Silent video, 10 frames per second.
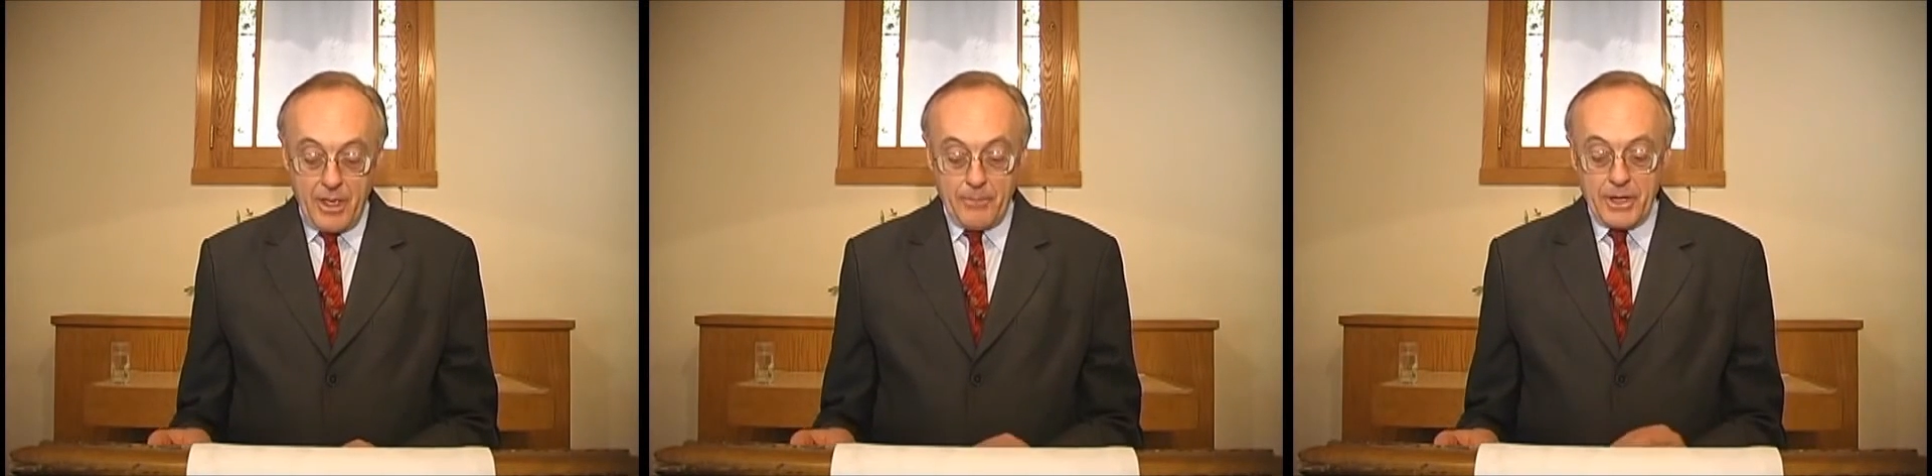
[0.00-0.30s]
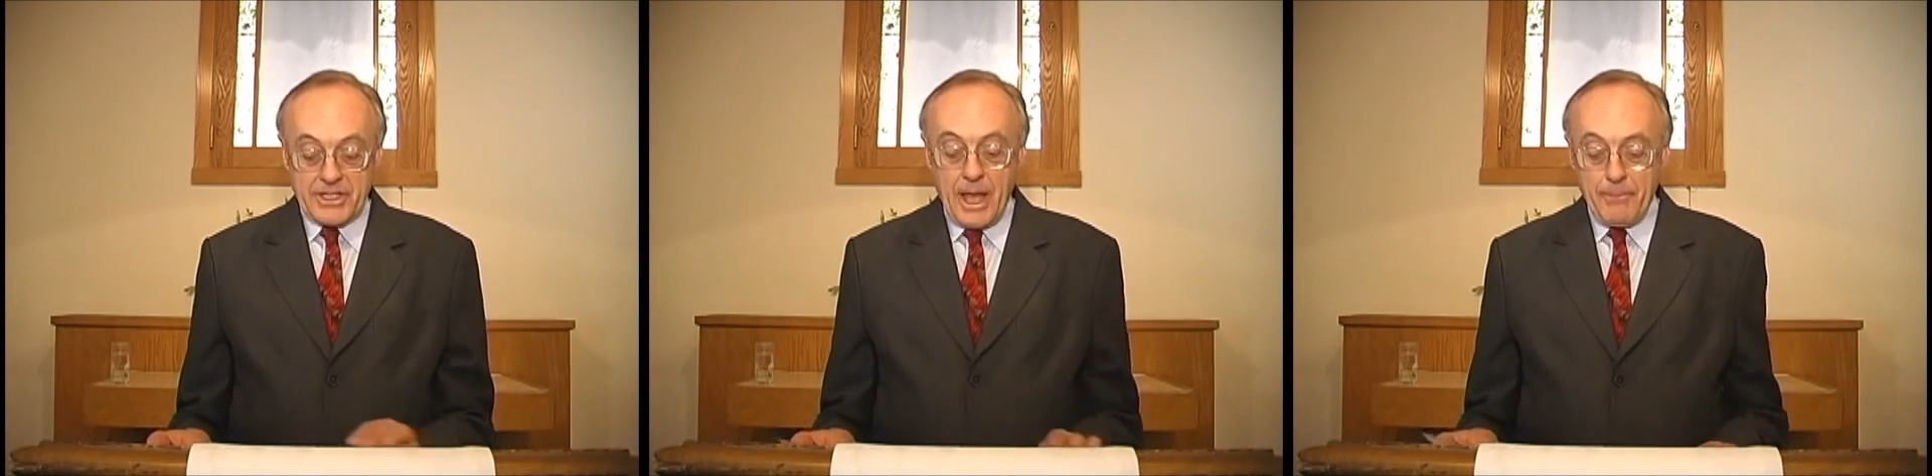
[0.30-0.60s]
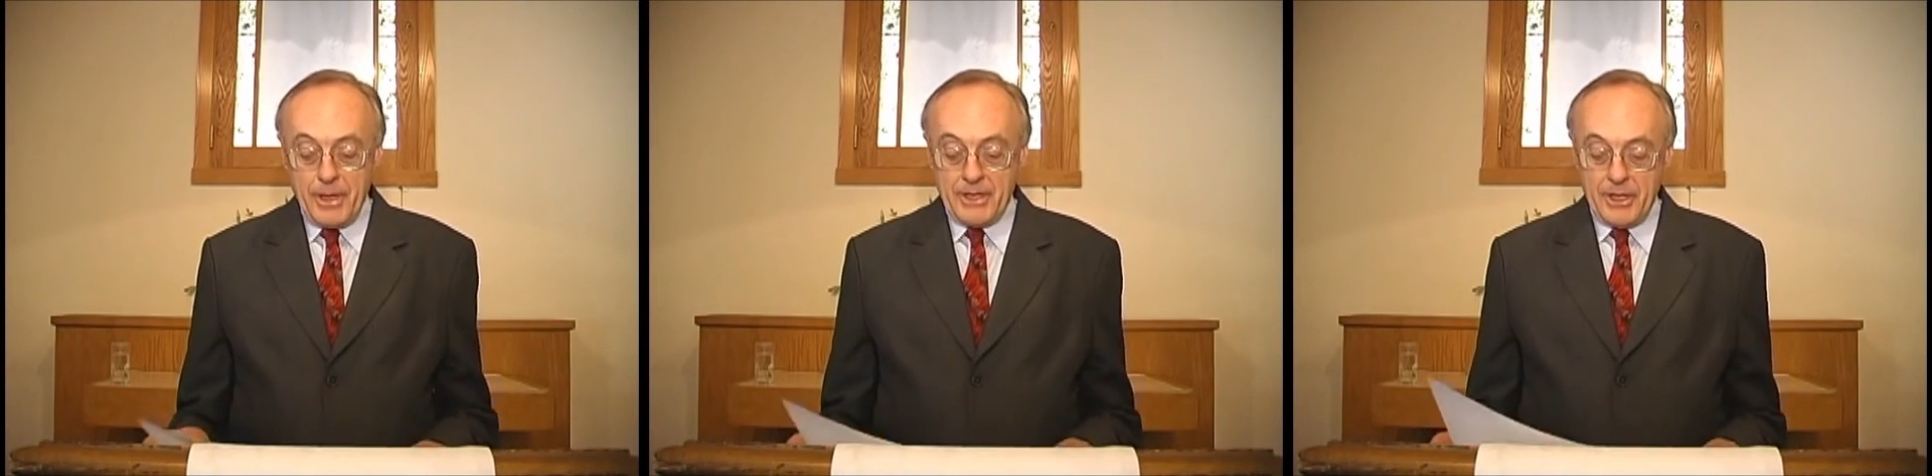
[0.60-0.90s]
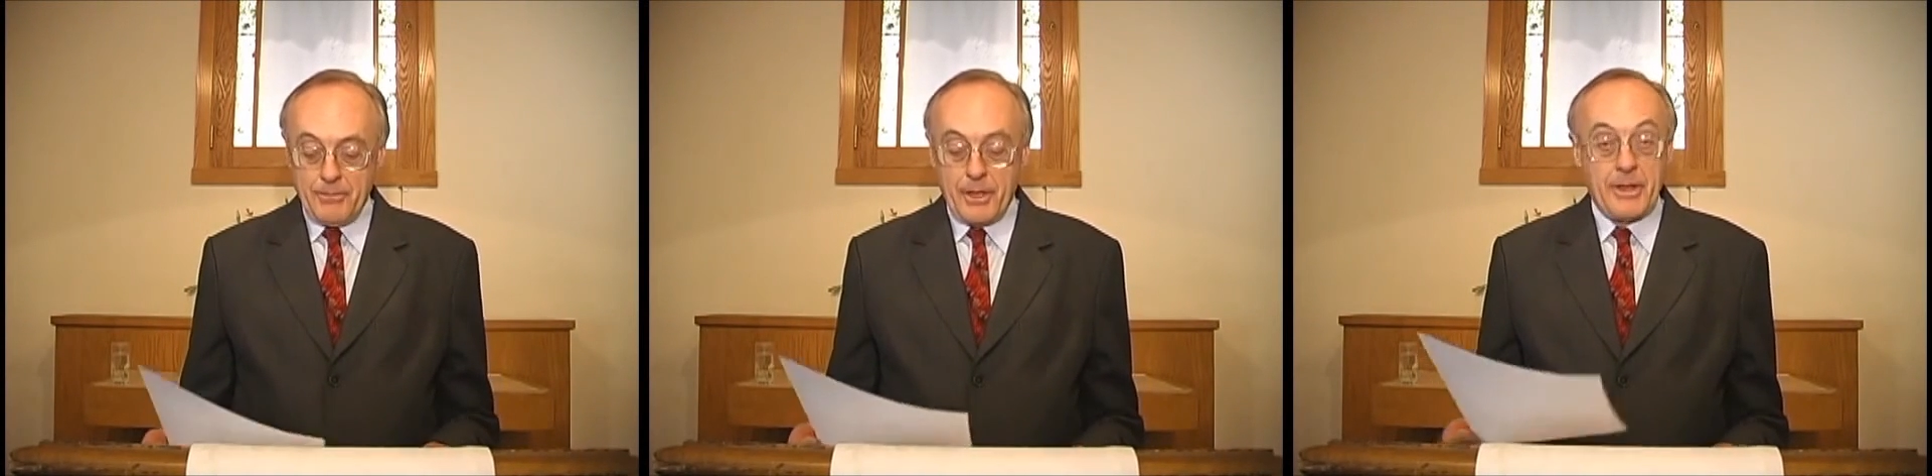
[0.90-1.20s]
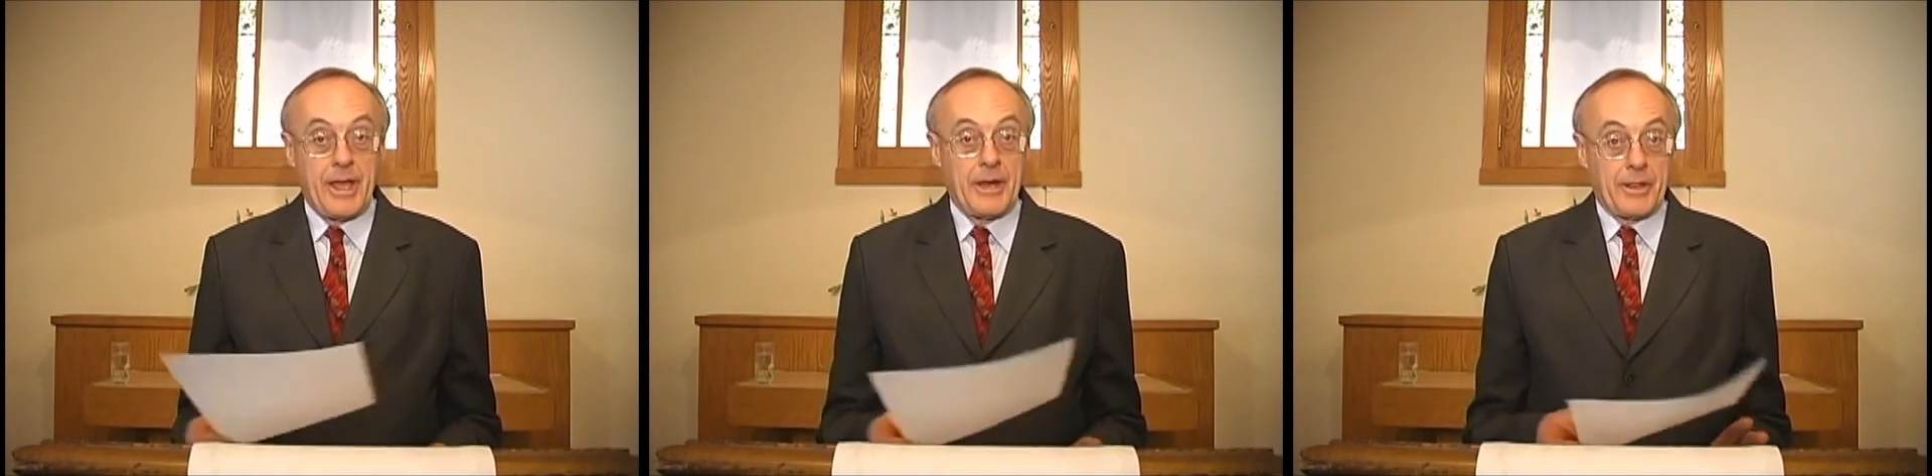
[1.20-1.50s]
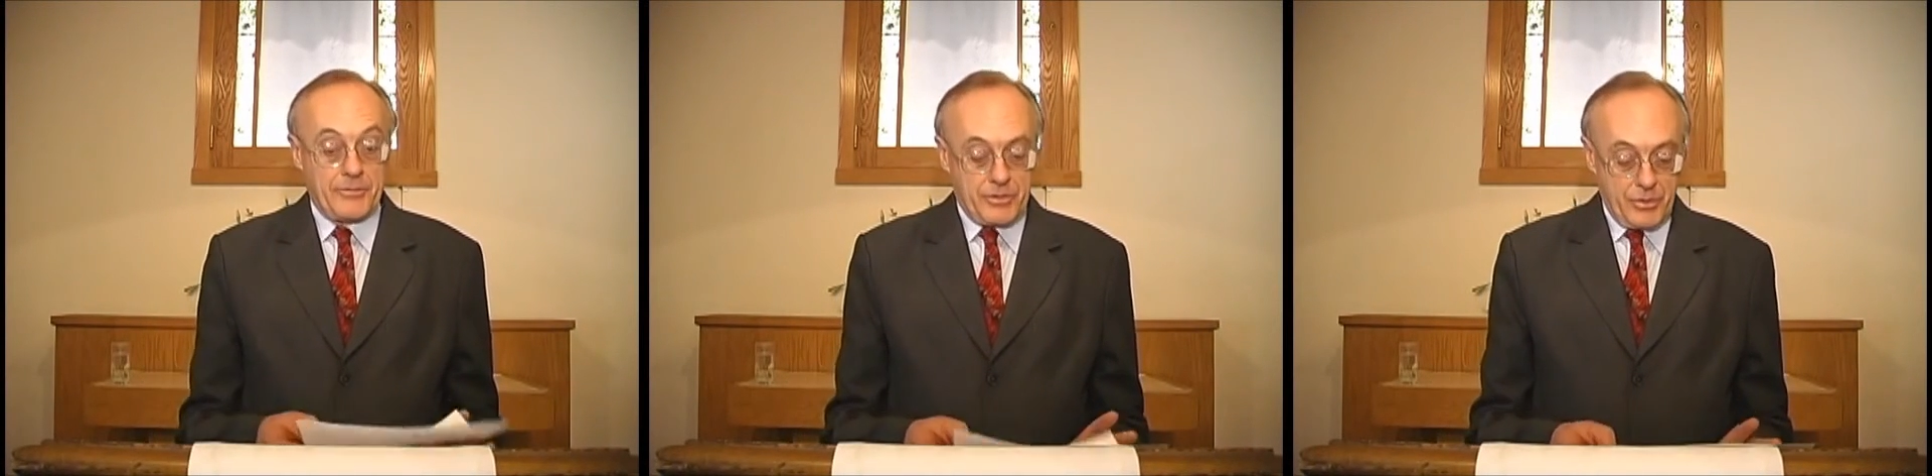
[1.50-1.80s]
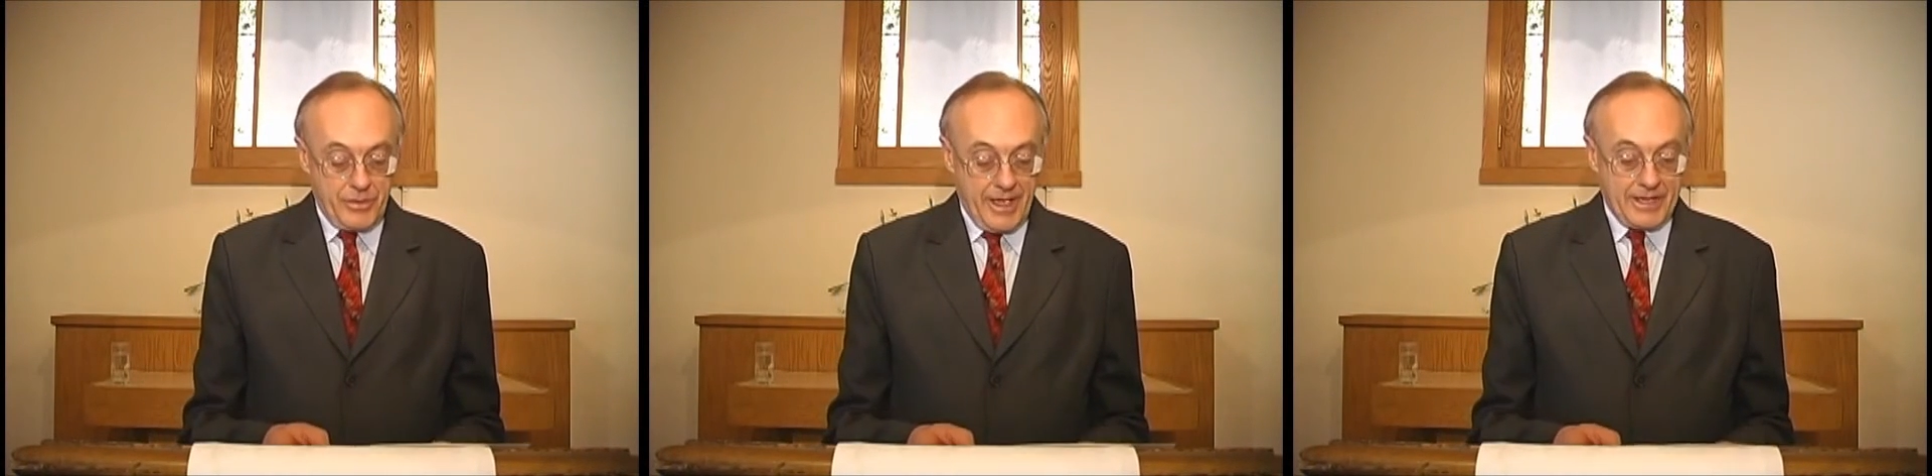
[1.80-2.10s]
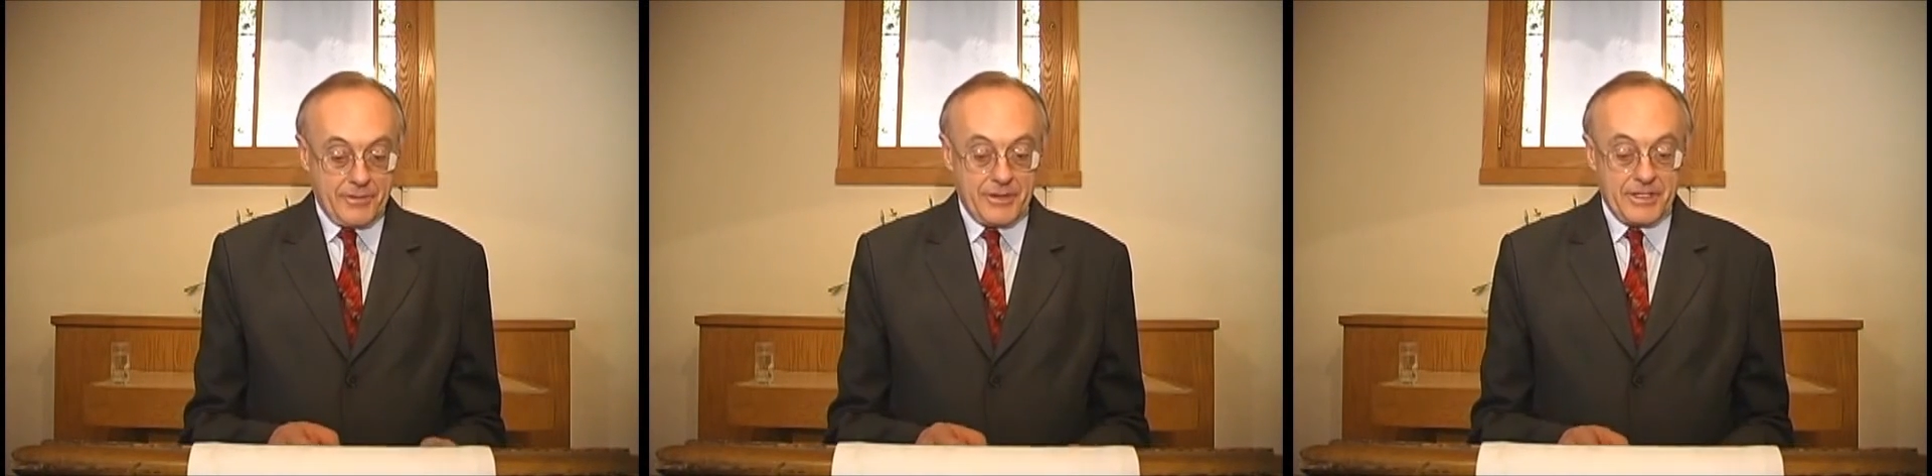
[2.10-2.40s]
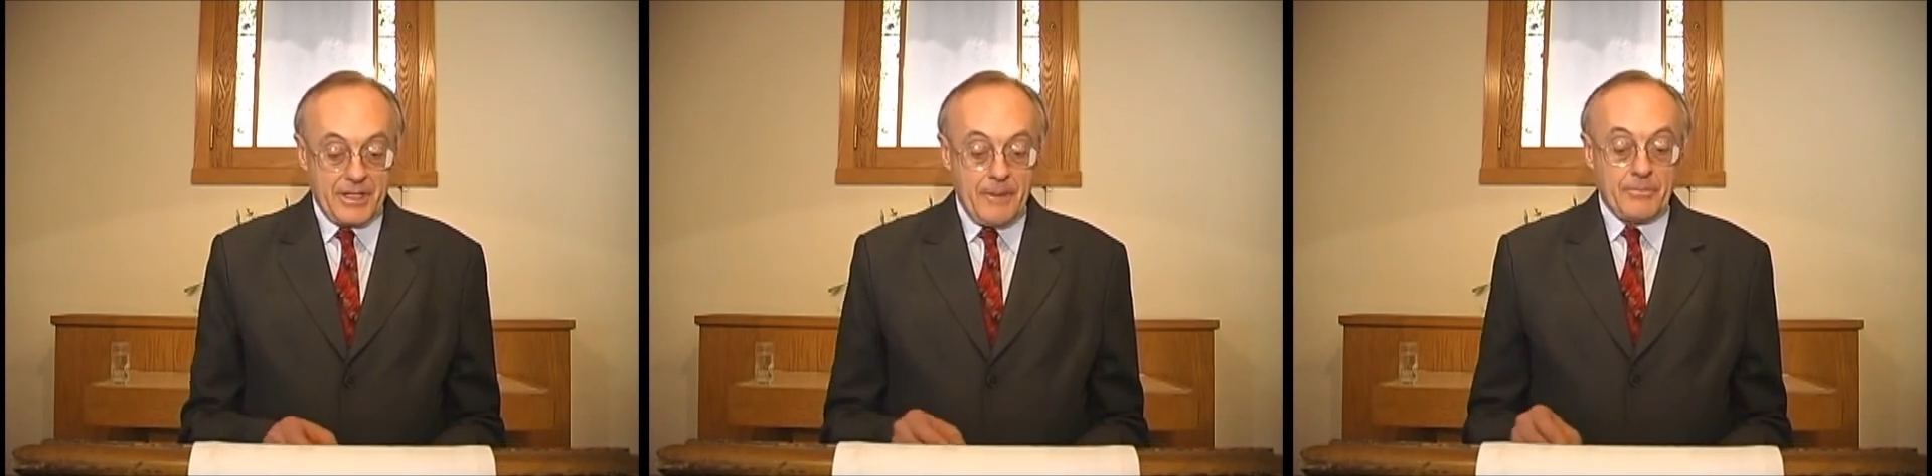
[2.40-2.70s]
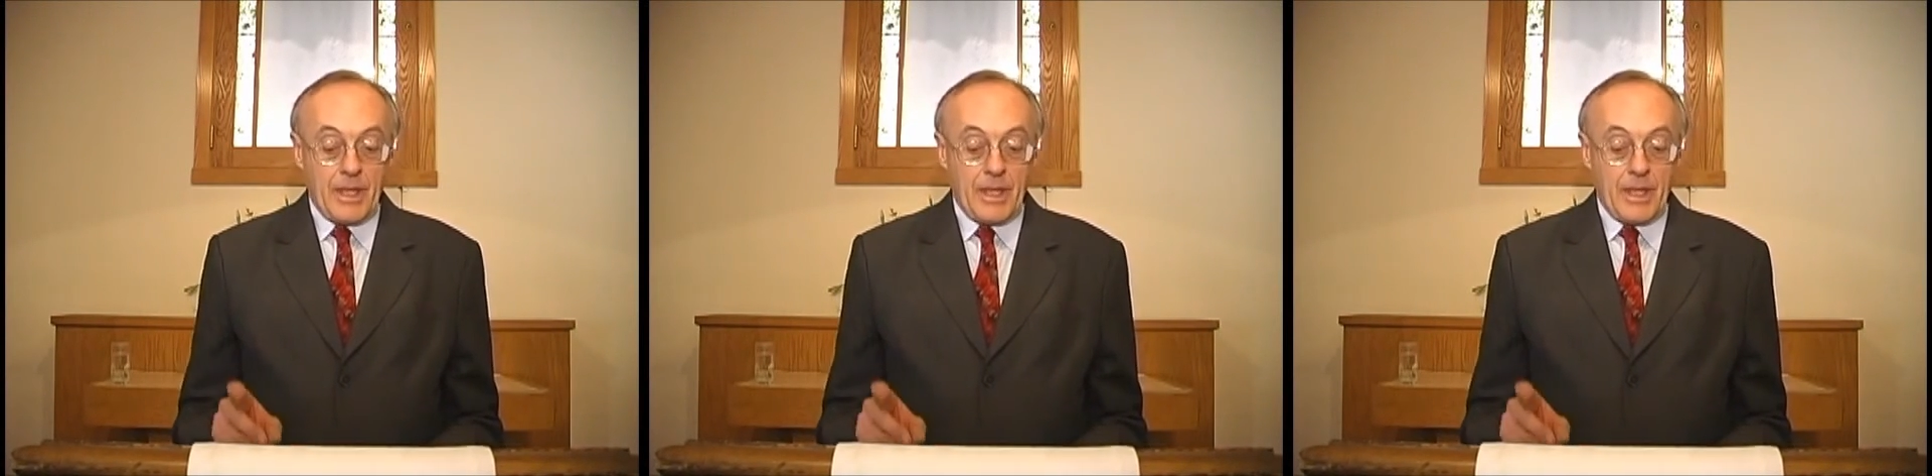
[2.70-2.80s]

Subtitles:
but it's not being done by the 9/11 truth activists.